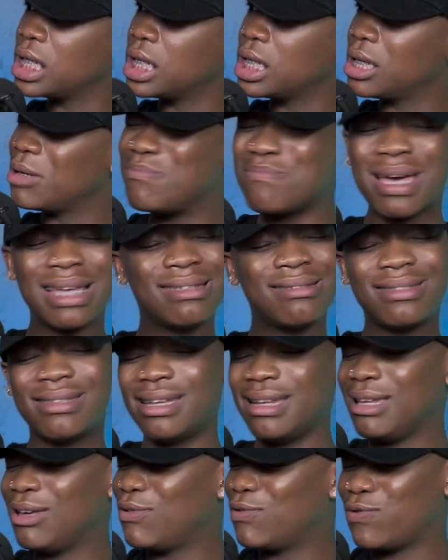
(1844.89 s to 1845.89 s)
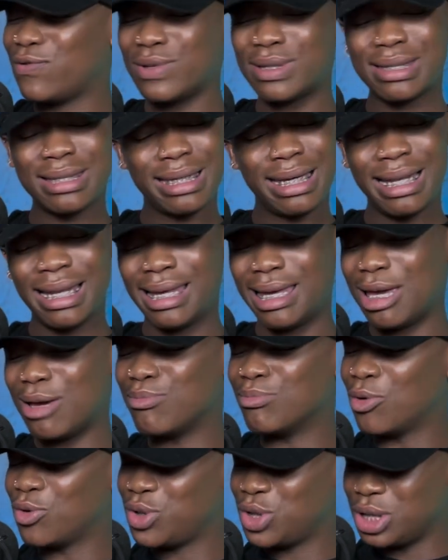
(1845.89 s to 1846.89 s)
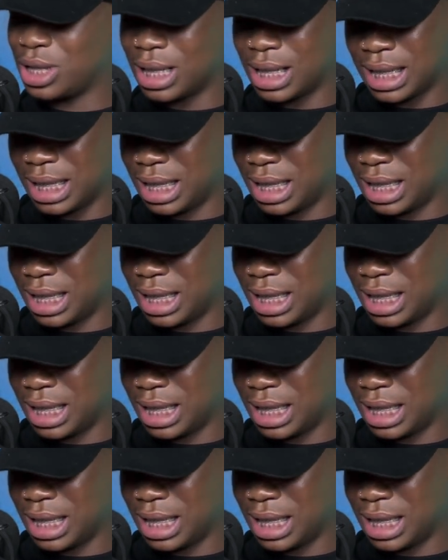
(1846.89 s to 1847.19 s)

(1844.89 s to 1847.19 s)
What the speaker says: mentally, physically, emotionally.